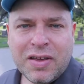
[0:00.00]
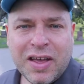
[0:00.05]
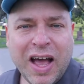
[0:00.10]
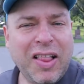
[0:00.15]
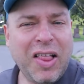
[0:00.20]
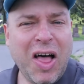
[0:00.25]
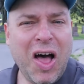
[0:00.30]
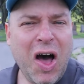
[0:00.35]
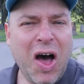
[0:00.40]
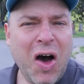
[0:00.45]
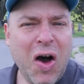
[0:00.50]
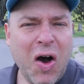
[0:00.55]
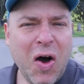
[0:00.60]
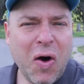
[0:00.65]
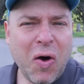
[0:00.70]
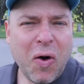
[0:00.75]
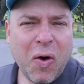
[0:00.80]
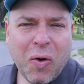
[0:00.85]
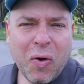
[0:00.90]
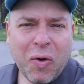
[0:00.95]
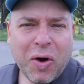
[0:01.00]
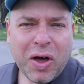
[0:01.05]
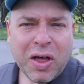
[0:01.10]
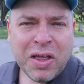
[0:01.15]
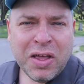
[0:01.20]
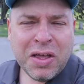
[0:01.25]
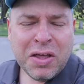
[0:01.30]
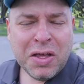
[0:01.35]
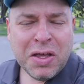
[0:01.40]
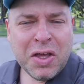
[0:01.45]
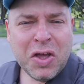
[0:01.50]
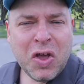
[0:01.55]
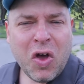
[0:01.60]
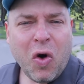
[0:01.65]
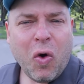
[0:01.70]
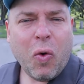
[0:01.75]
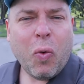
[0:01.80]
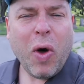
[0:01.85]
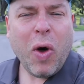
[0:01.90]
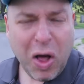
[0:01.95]
Hello!
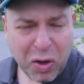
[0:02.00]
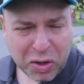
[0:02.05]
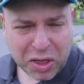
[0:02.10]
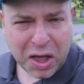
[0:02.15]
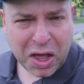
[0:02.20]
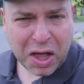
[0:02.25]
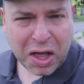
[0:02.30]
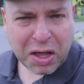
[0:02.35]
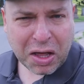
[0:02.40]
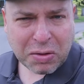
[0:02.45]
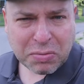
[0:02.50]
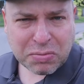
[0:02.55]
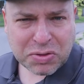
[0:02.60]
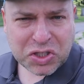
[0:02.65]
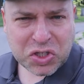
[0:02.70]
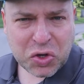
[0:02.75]
Welcome